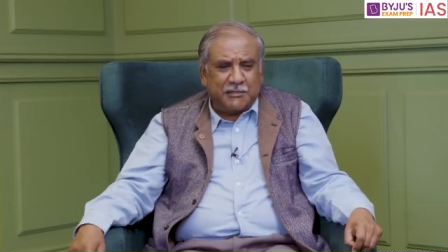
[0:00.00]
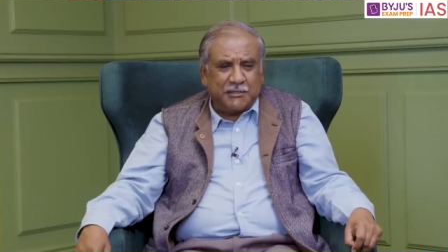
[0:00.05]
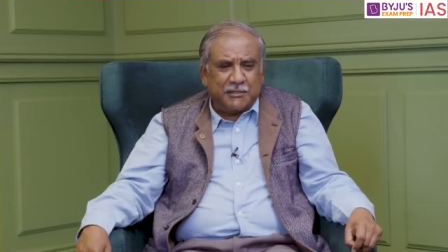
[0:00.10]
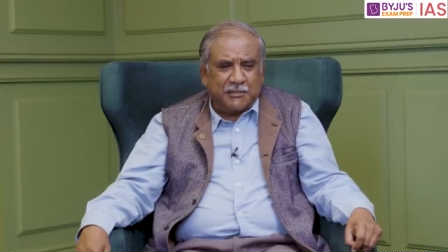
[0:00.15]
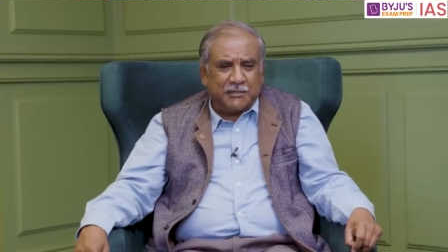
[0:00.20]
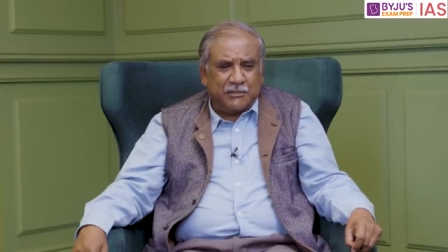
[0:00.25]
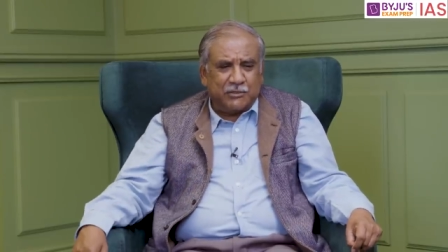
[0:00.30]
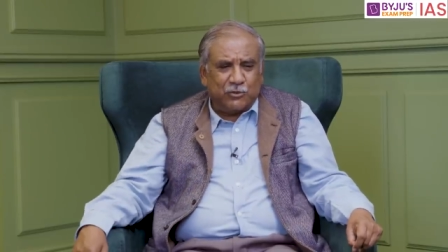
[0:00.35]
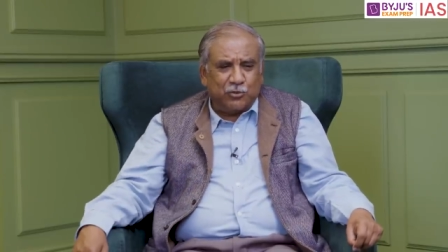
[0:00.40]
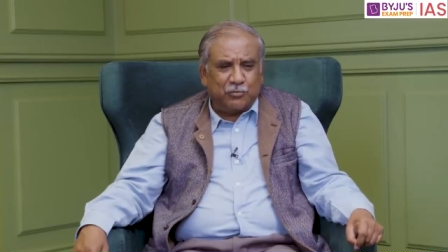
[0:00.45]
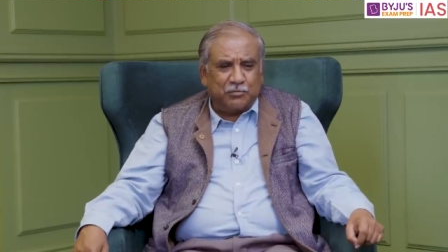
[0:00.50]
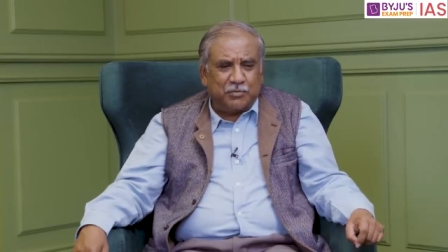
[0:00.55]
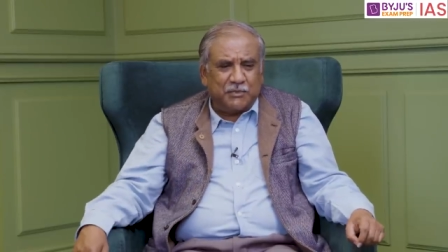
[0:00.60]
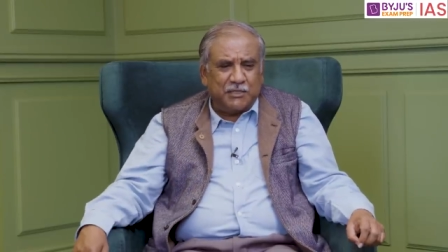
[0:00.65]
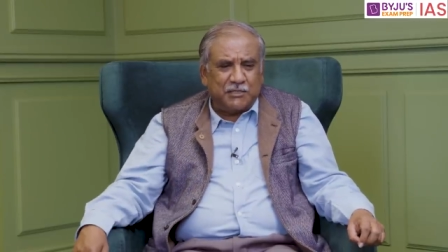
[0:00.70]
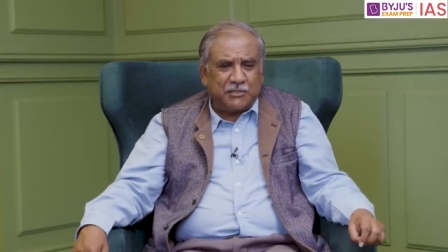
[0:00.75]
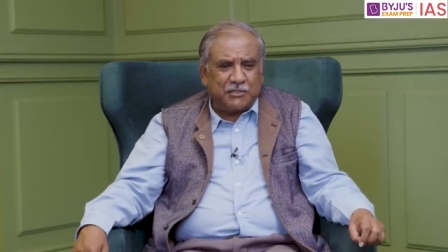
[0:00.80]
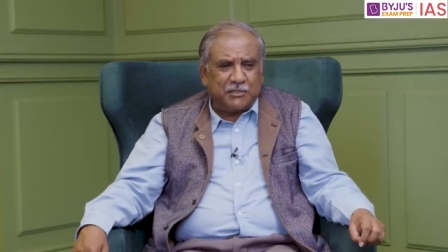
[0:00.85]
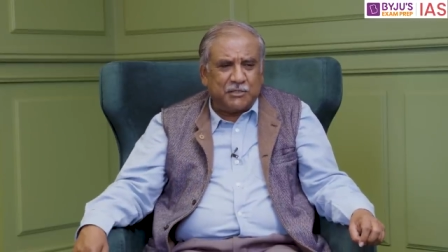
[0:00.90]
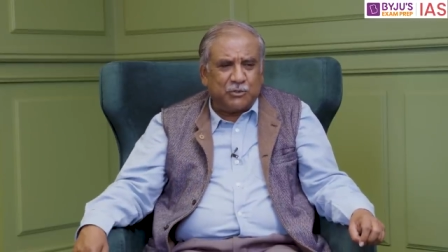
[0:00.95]
the
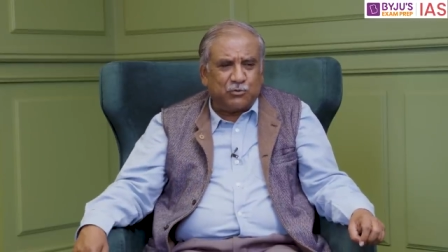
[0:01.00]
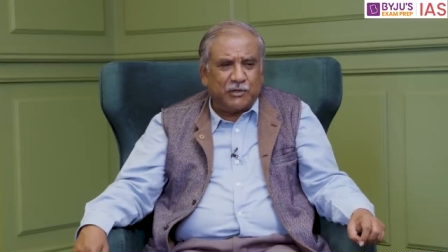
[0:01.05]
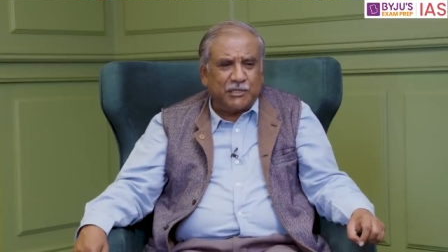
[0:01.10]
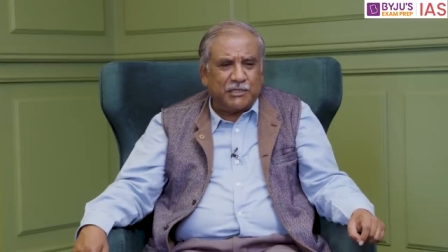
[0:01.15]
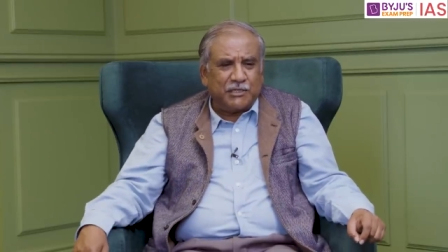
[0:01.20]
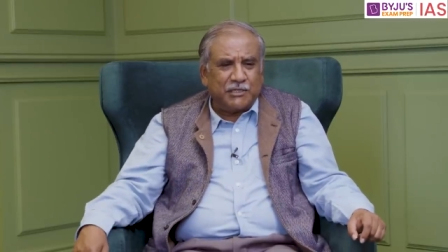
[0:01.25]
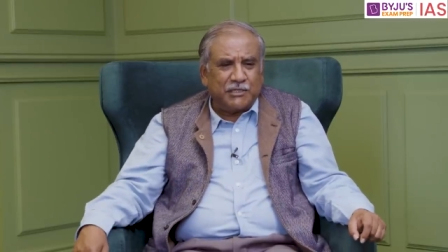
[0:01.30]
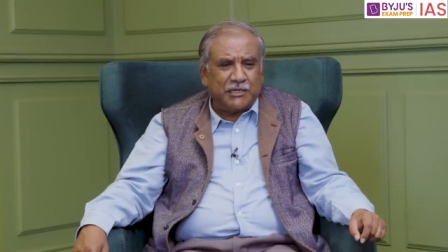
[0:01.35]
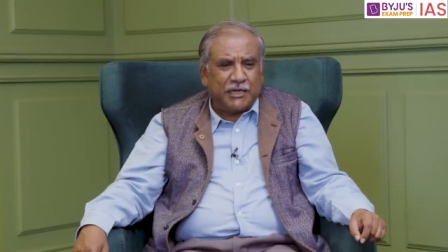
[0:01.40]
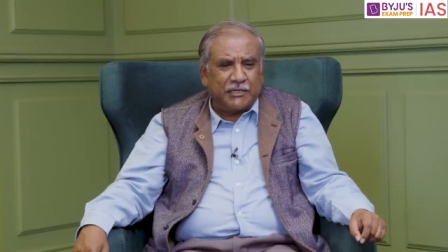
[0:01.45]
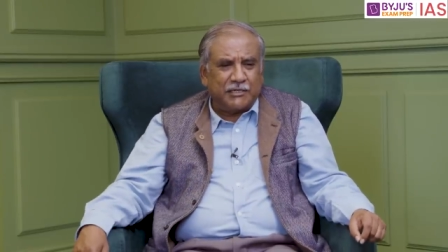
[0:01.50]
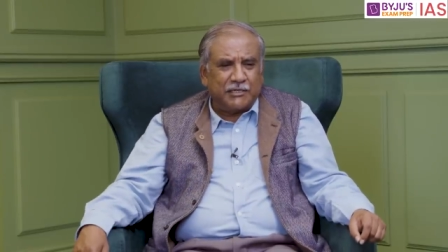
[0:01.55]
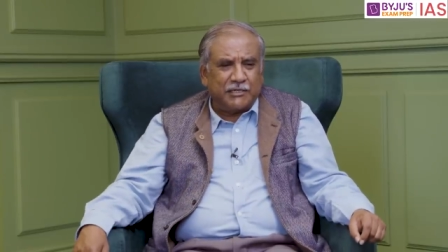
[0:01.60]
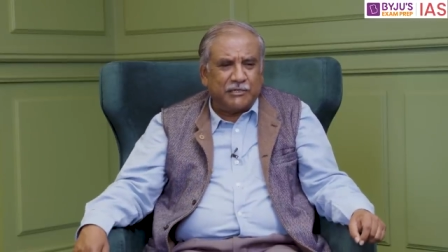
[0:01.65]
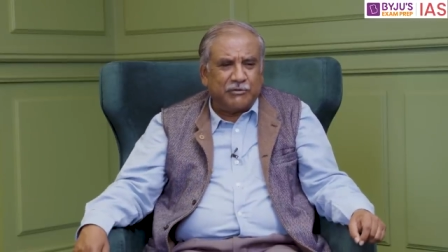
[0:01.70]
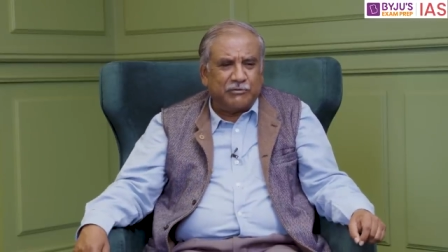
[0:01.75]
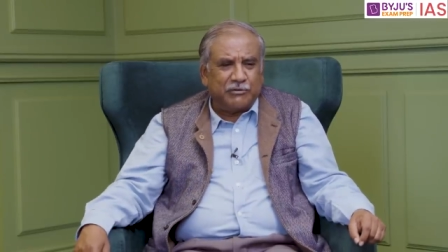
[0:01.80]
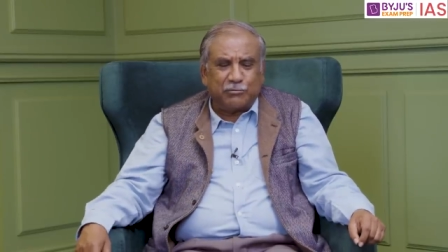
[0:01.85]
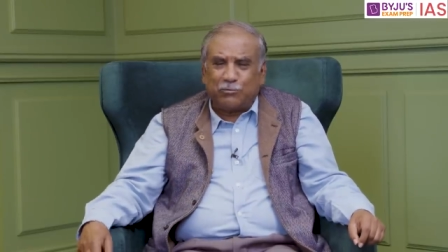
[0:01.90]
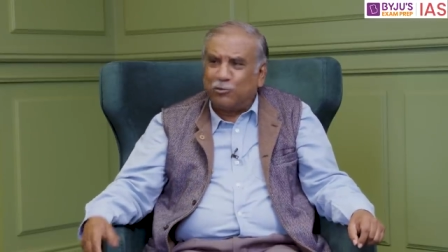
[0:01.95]
UPSC
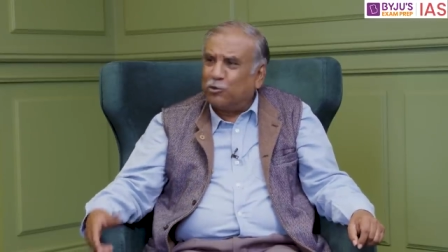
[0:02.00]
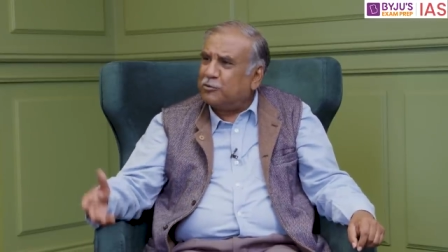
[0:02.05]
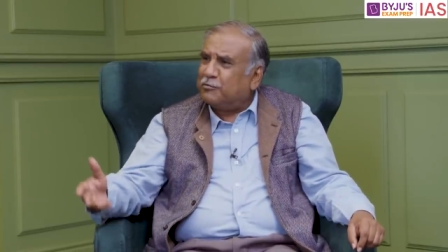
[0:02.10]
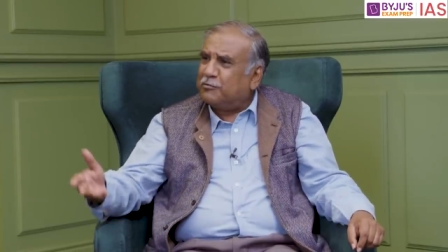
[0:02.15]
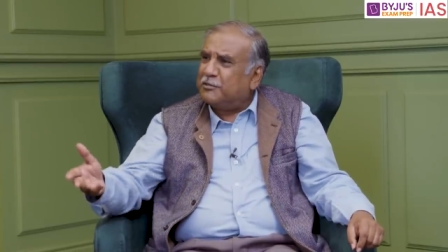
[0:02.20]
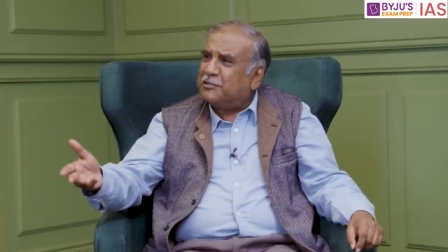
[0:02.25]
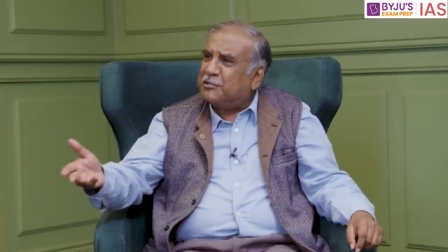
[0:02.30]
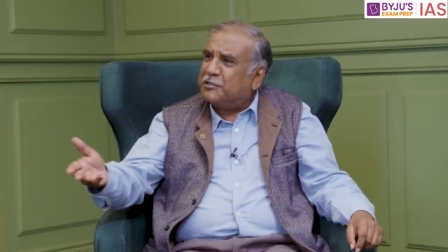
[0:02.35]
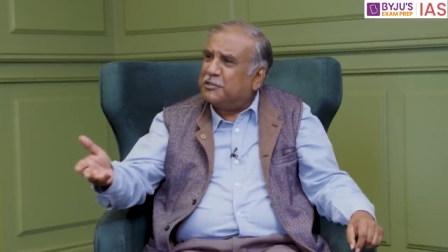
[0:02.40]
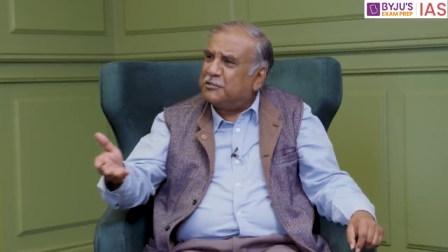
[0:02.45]
2019 report which